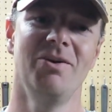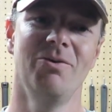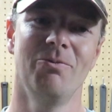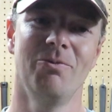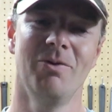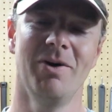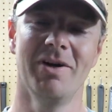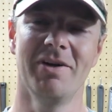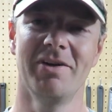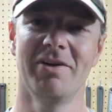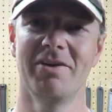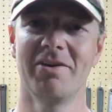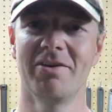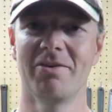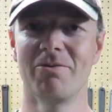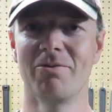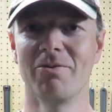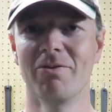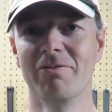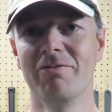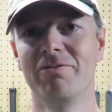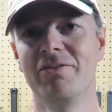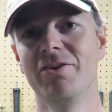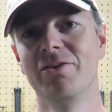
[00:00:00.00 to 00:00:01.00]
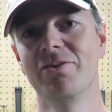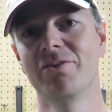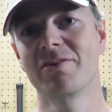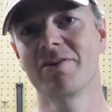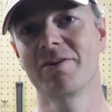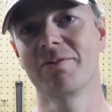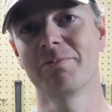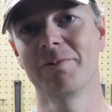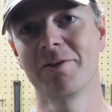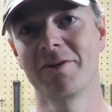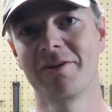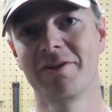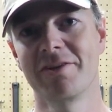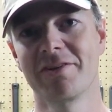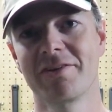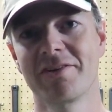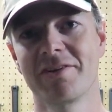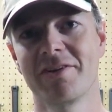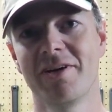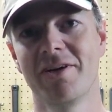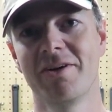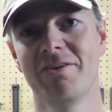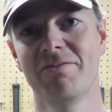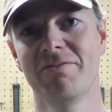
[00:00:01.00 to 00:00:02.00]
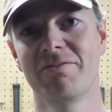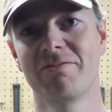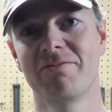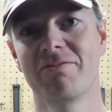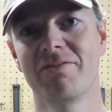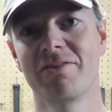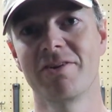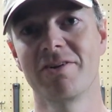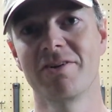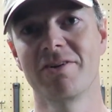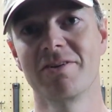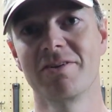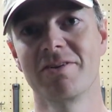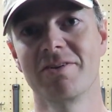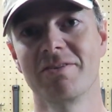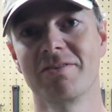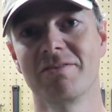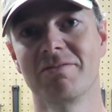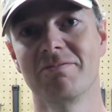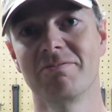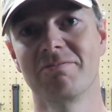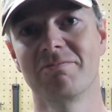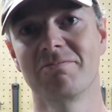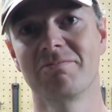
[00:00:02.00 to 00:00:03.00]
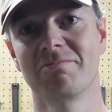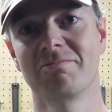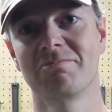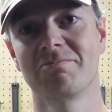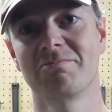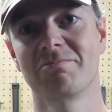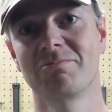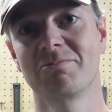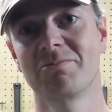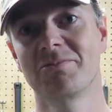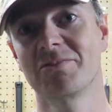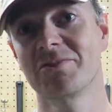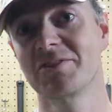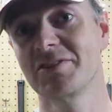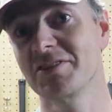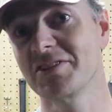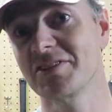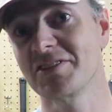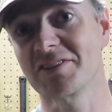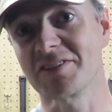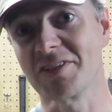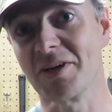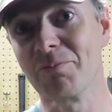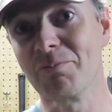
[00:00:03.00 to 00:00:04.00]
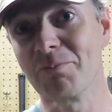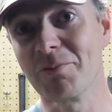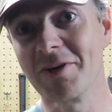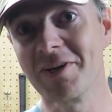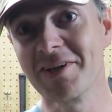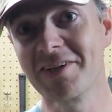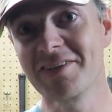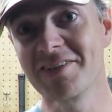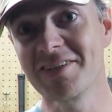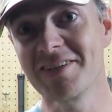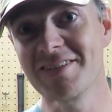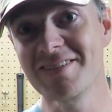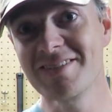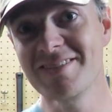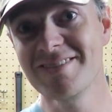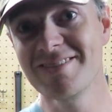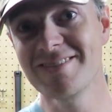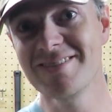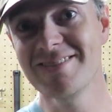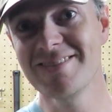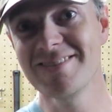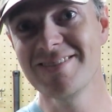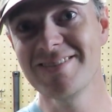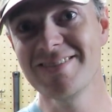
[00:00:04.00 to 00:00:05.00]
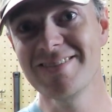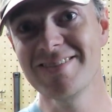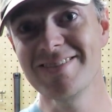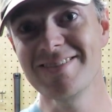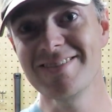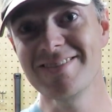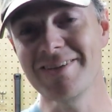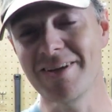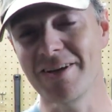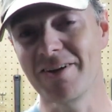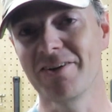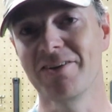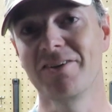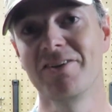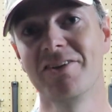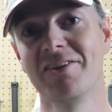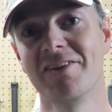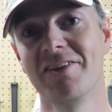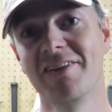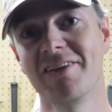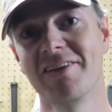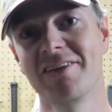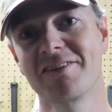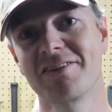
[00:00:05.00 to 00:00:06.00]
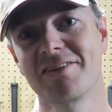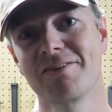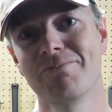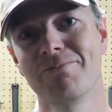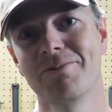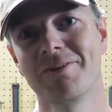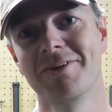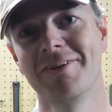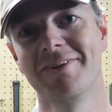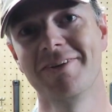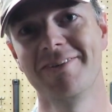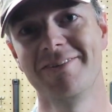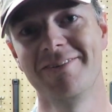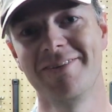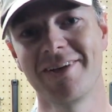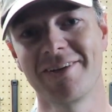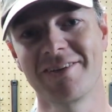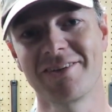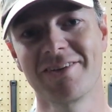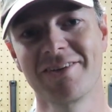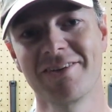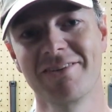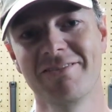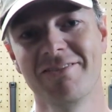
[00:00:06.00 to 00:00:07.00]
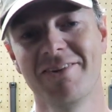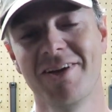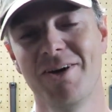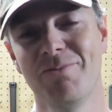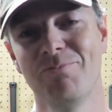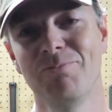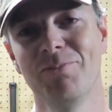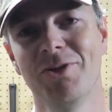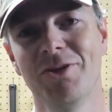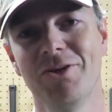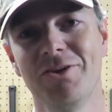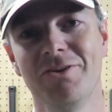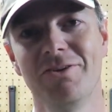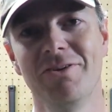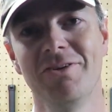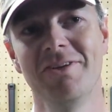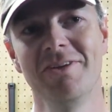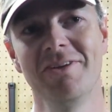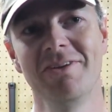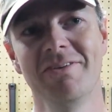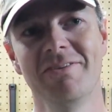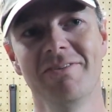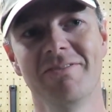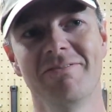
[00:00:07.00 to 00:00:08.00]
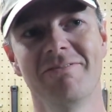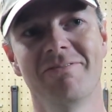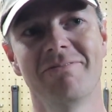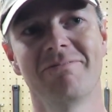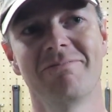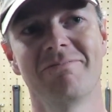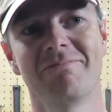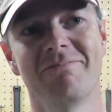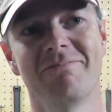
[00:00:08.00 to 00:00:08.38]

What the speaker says: wanting to review some of their stuff for some reason. You'd think someone doesn't upload in,